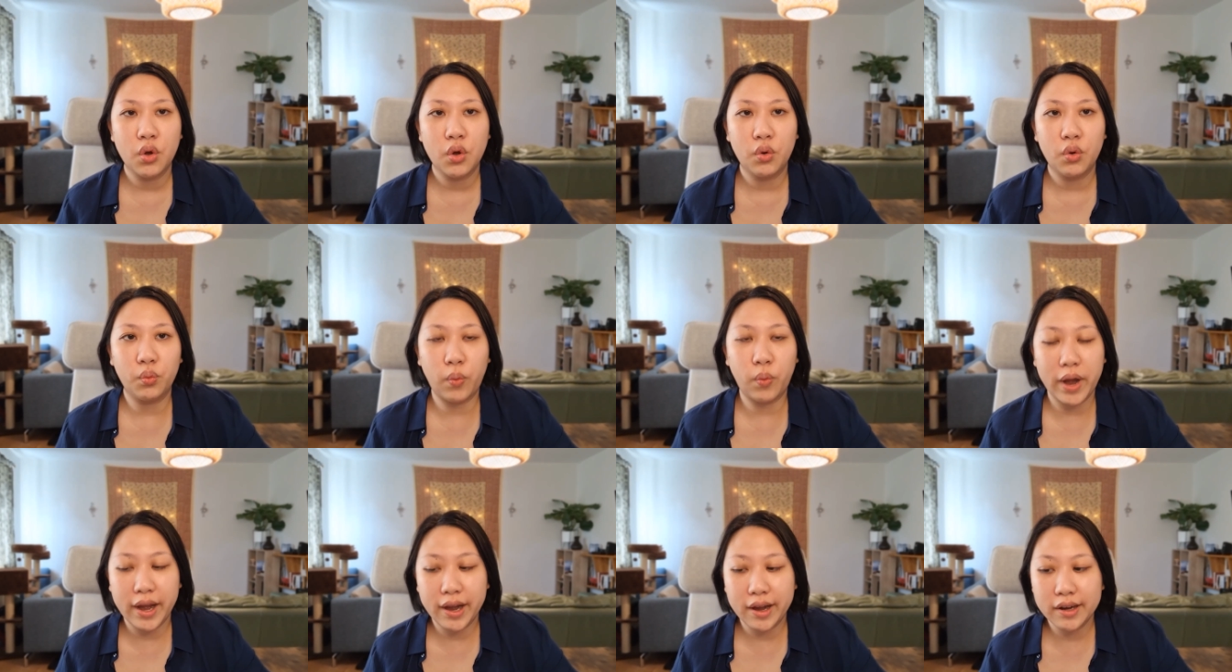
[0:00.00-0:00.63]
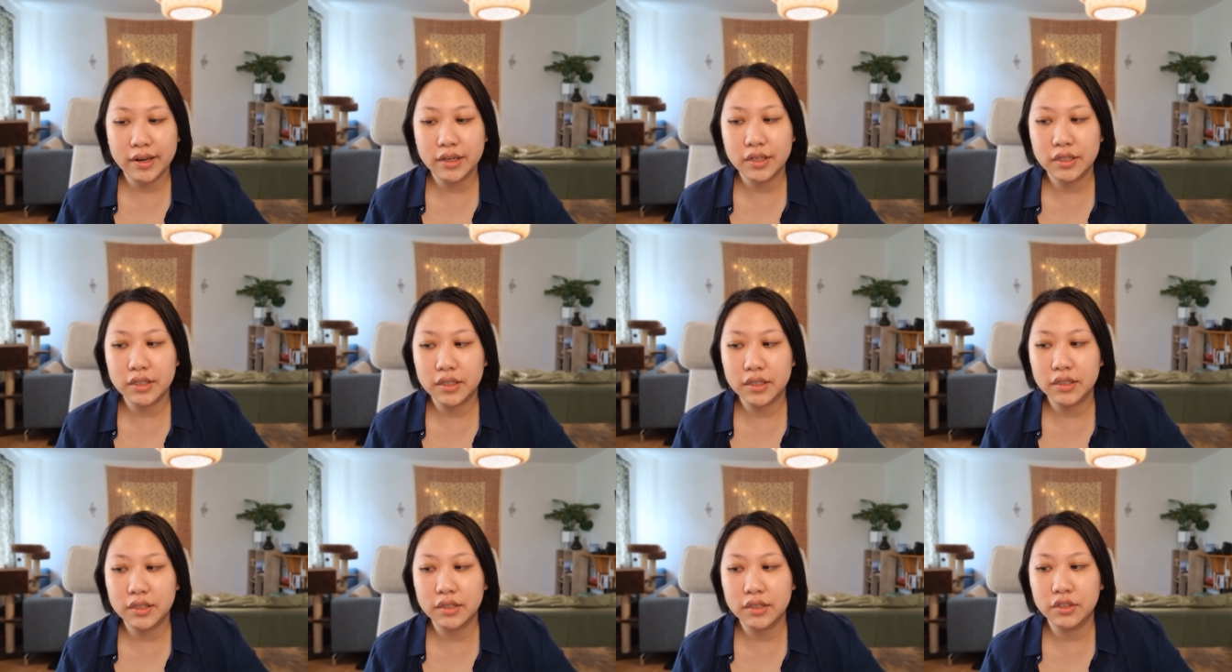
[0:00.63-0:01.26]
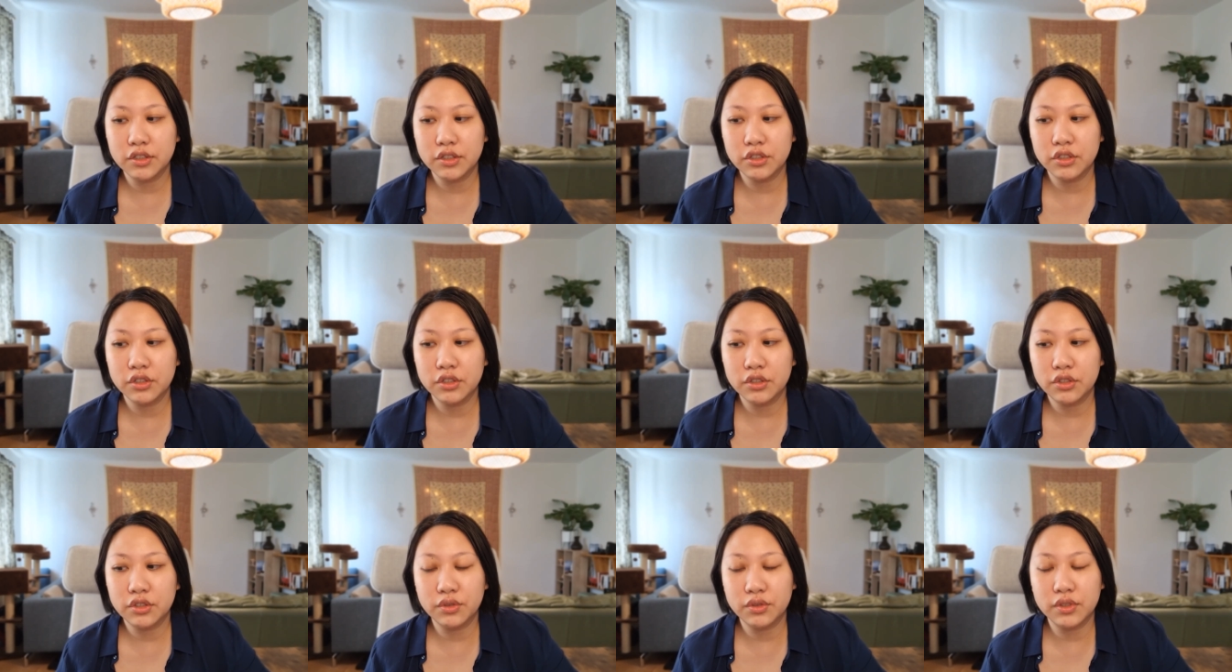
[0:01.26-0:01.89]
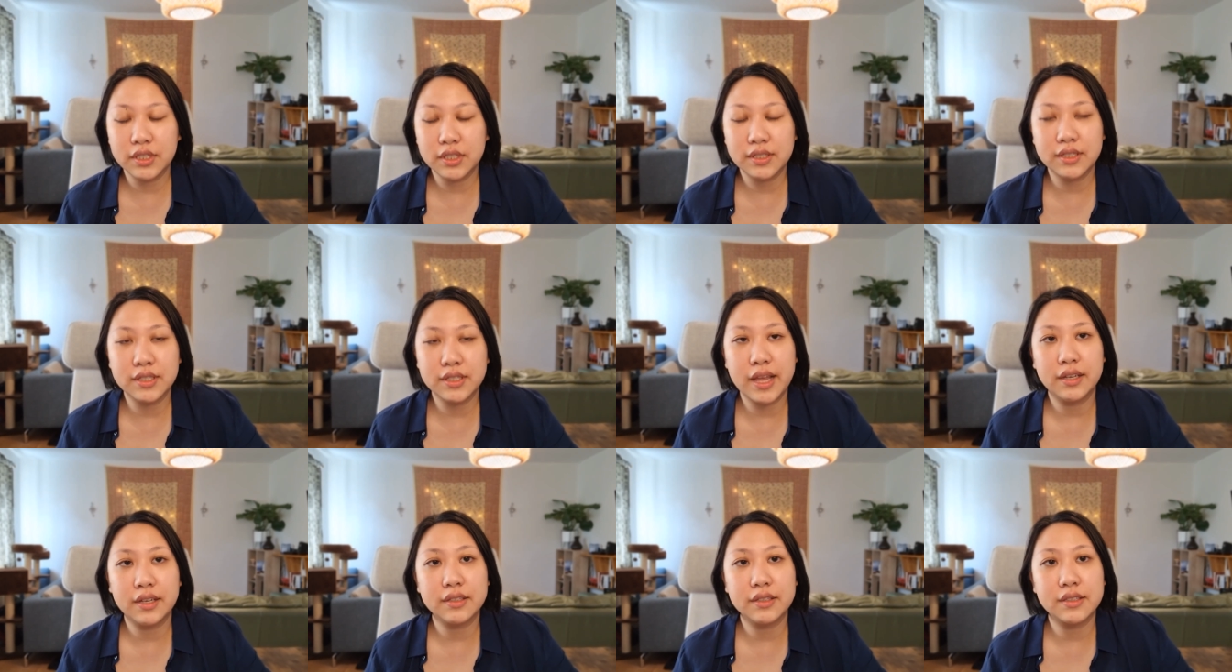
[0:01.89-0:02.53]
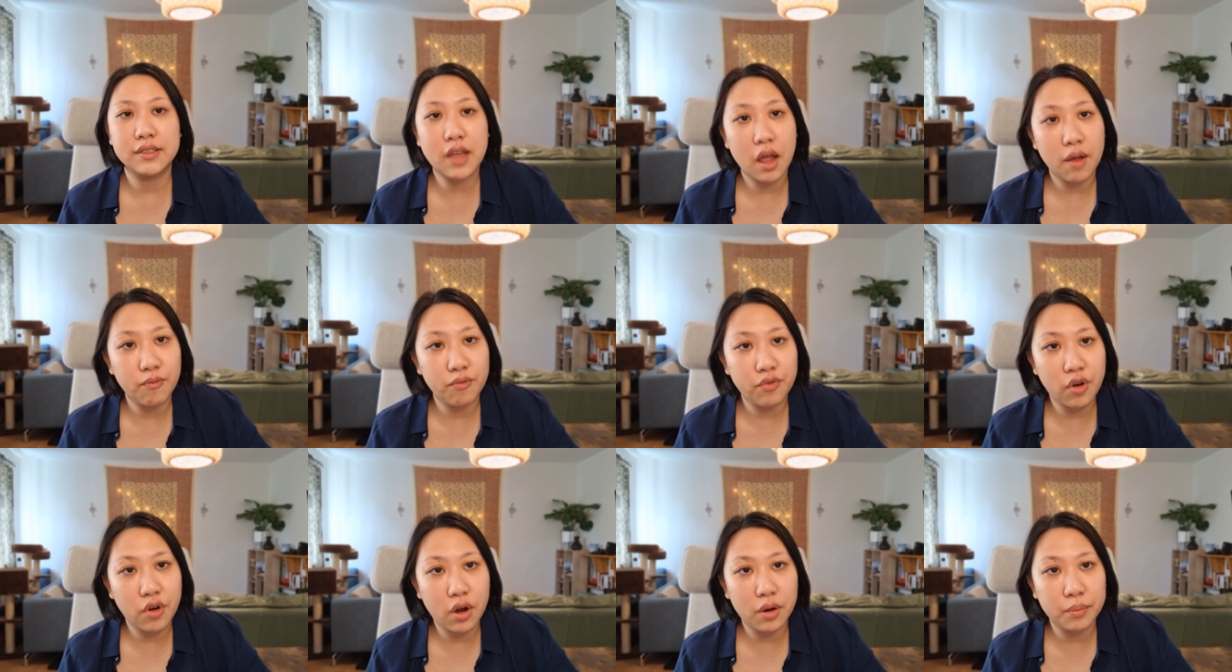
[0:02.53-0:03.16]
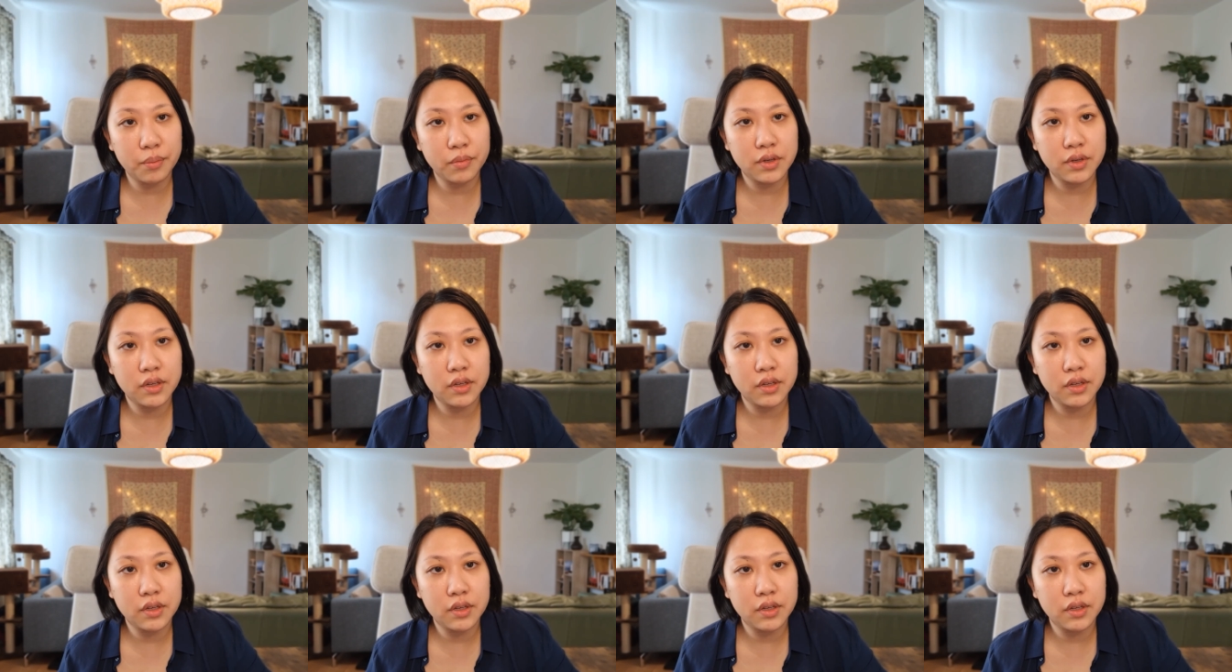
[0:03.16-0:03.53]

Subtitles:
where do these standards come from?